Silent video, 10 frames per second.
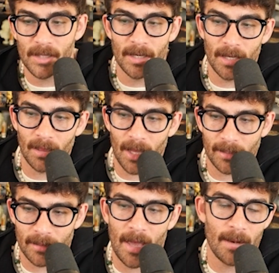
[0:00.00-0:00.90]
And I
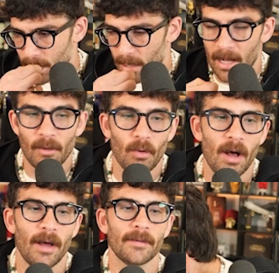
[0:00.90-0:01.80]
like that. I want